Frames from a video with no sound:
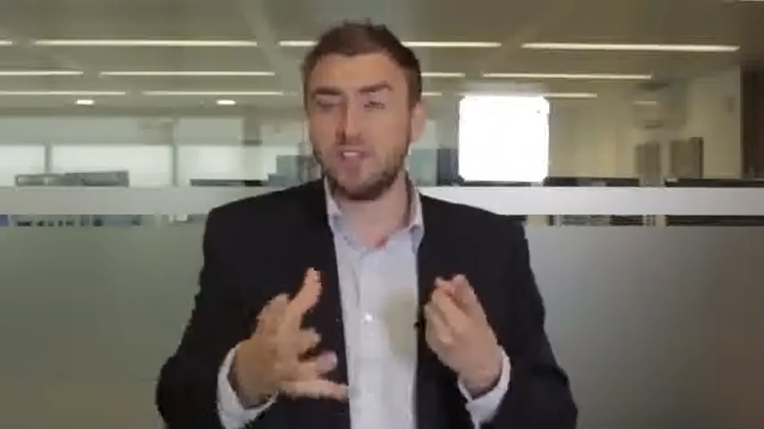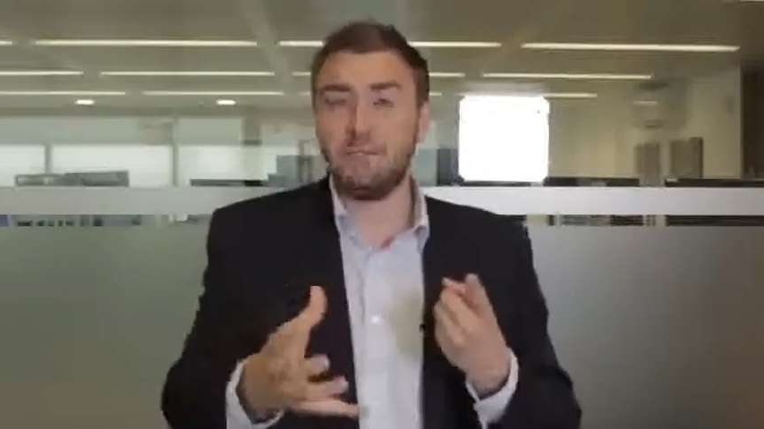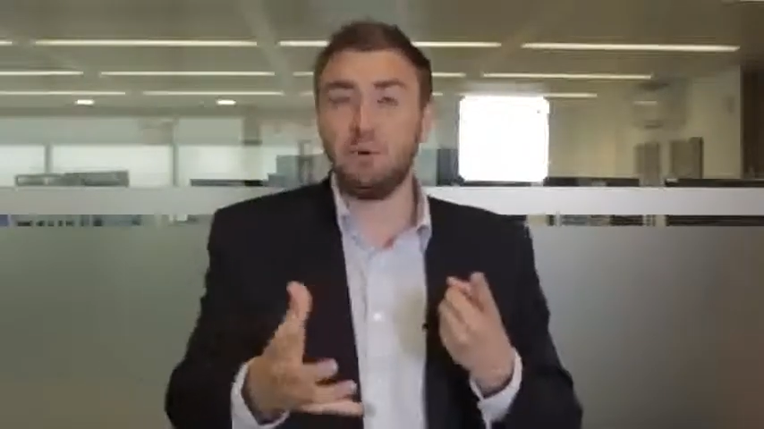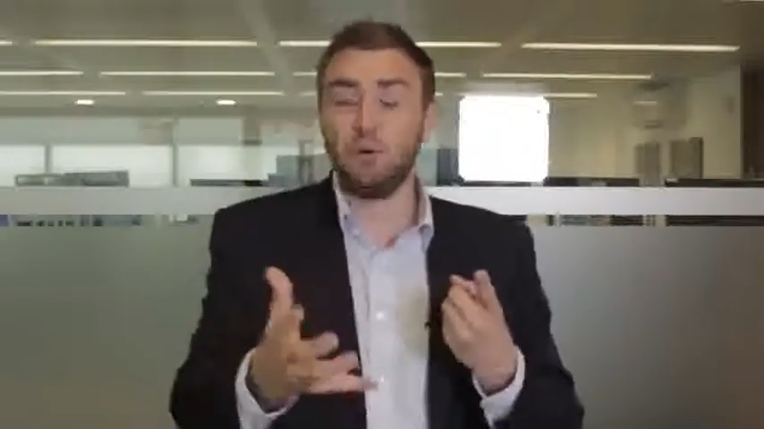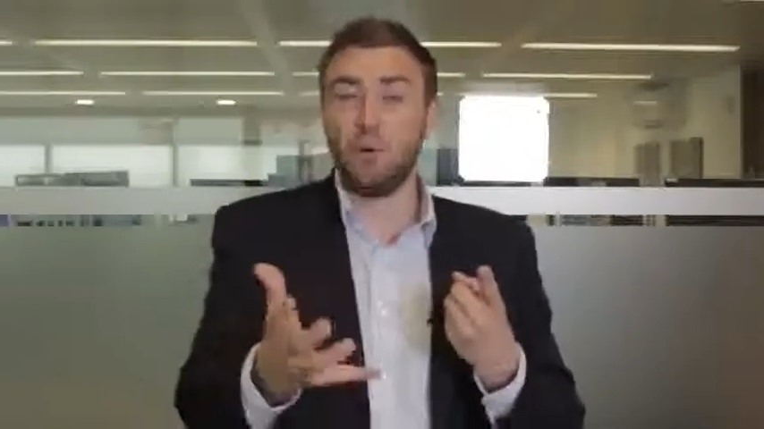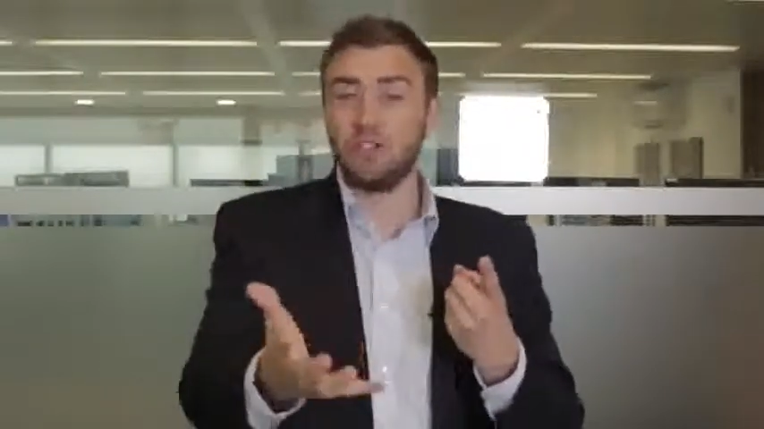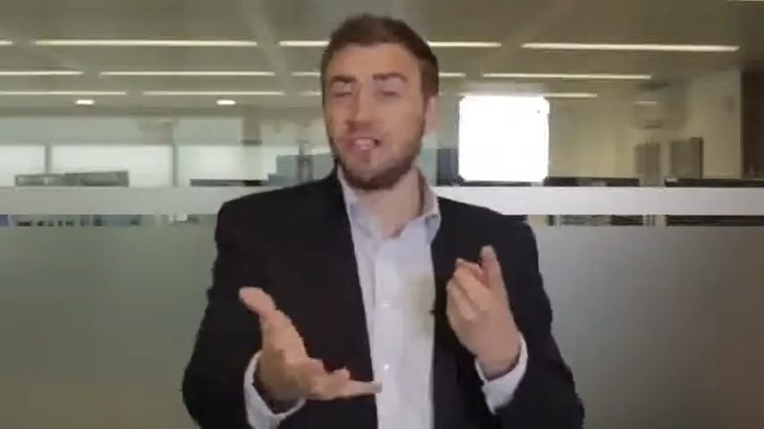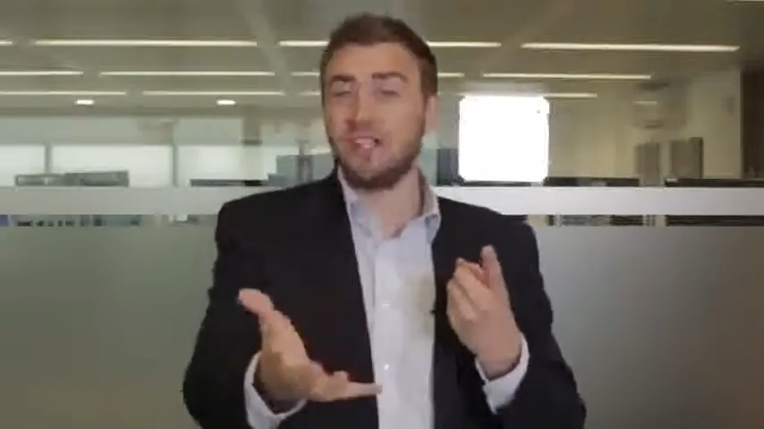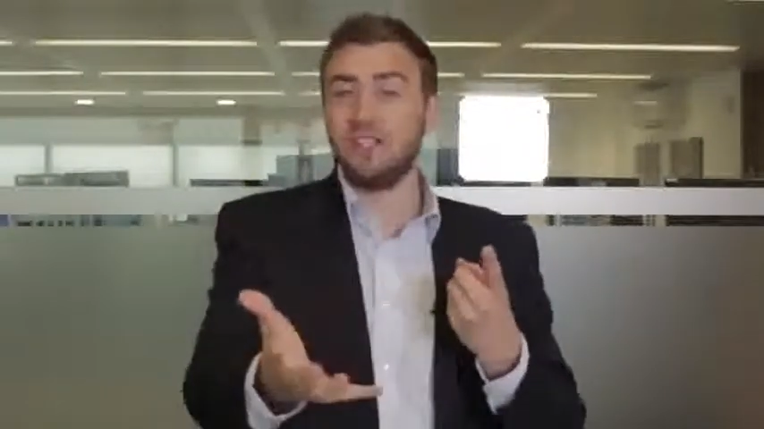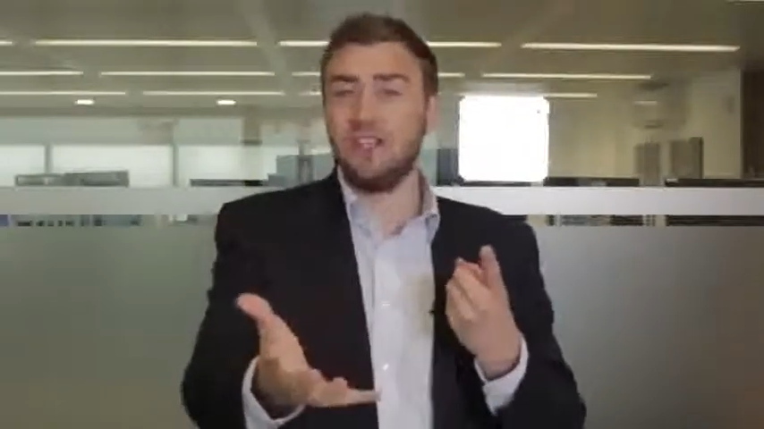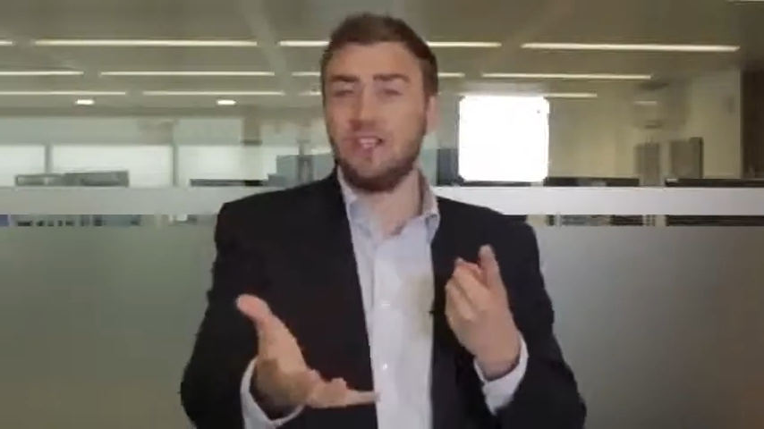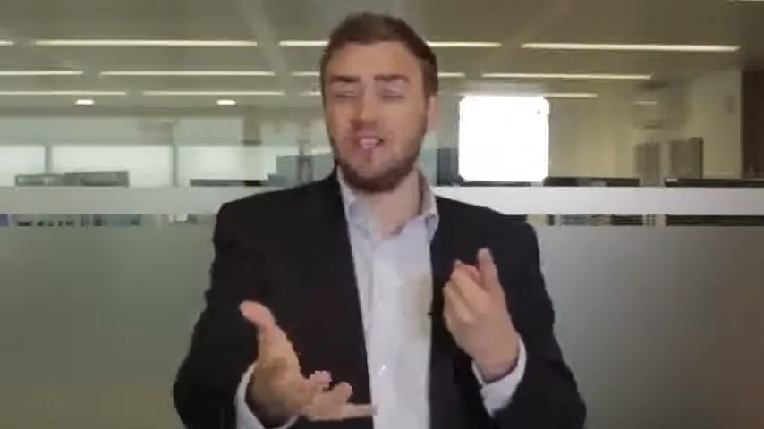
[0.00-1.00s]
So, for example,
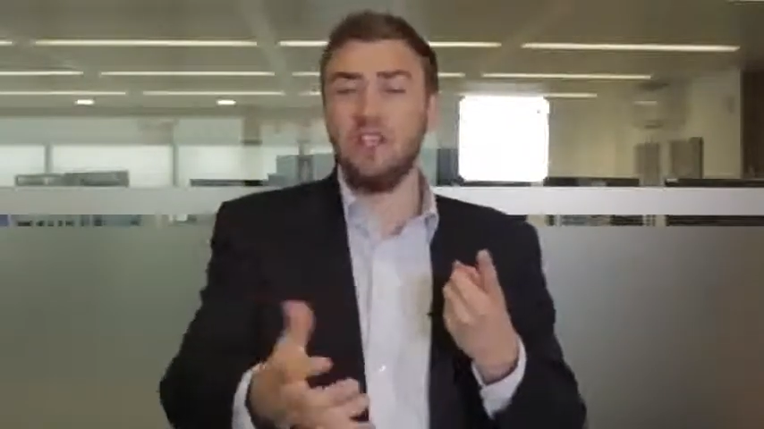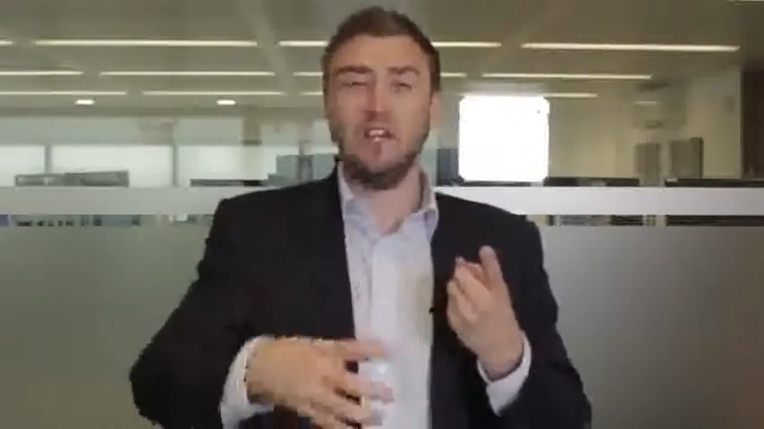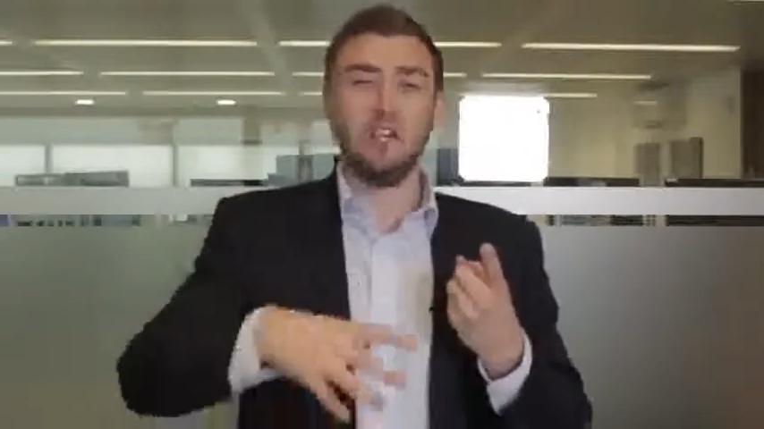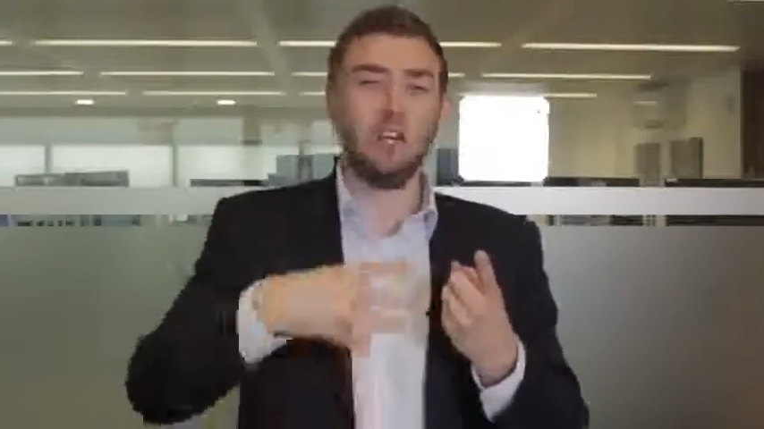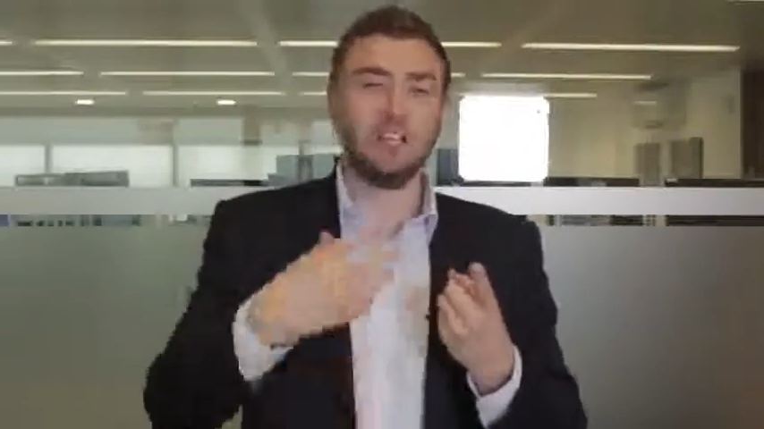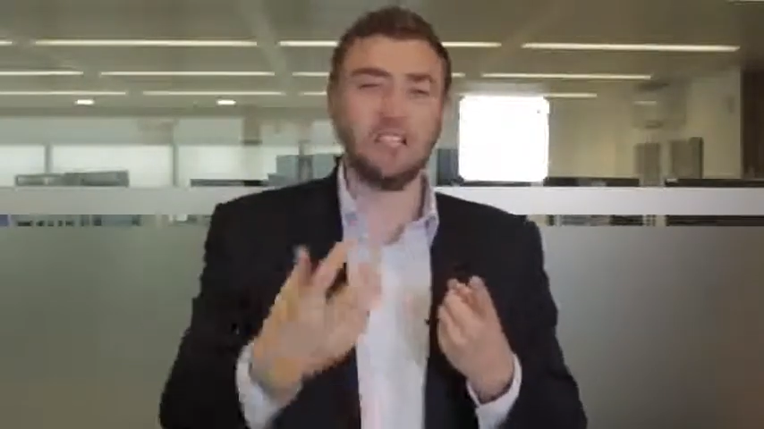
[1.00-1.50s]
quantitative easing.